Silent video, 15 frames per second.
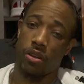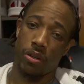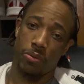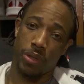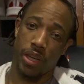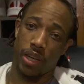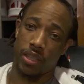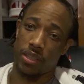
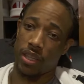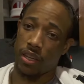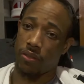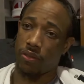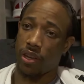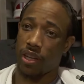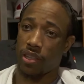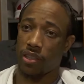And we gotta take
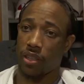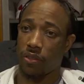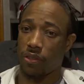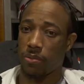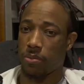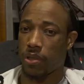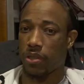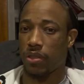advantage
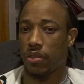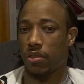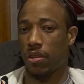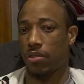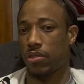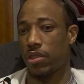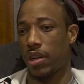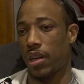of it. But
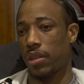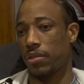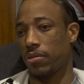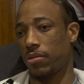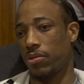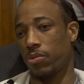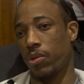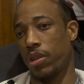tonight,
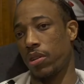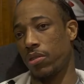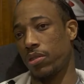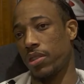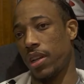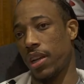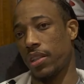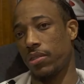one of
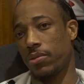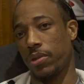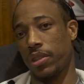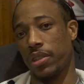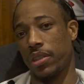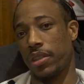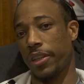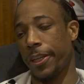those nights
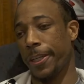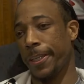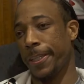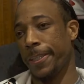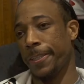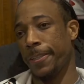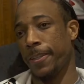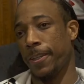where,
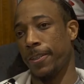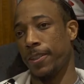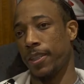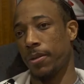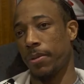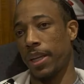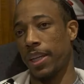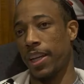it
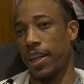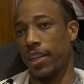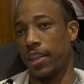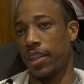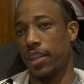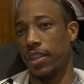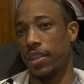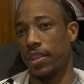seemed like
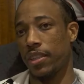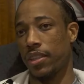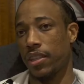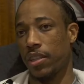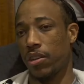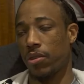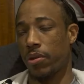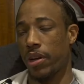nothing
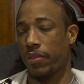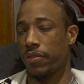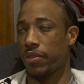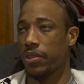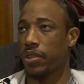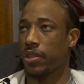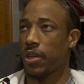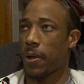could go right
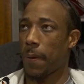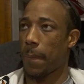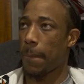for us.